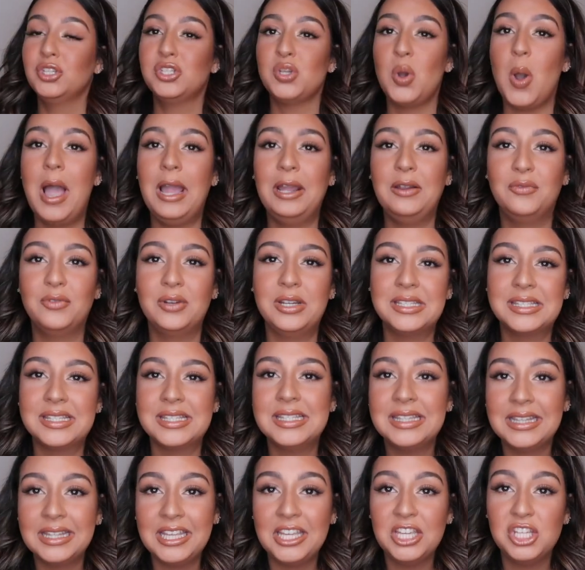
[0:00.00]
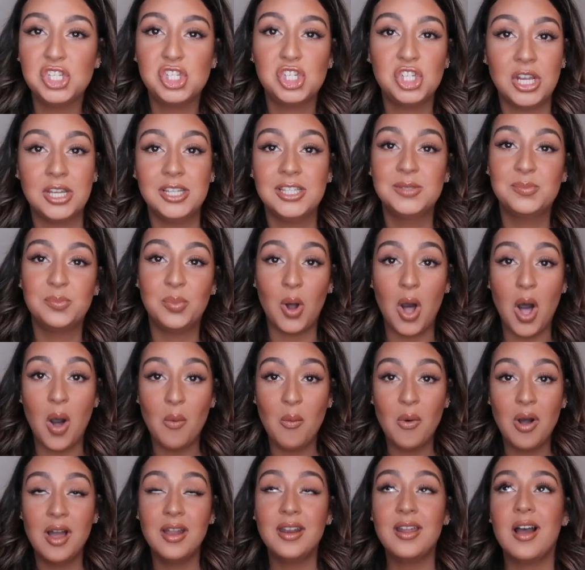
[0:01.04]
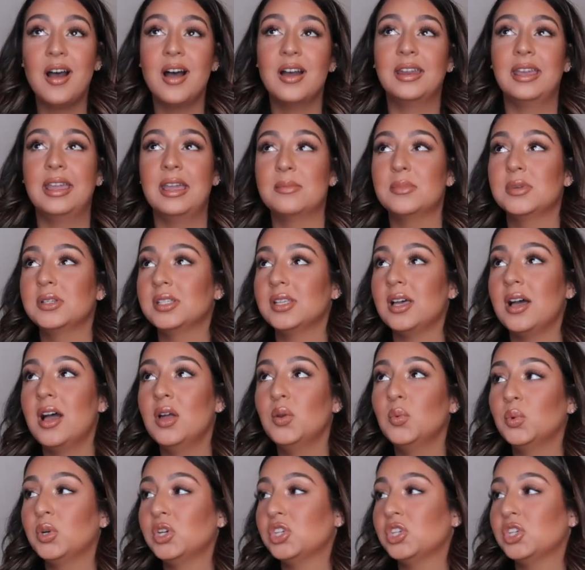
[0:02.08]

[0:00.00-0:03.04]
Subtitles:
So I recently just bought one on Amazon,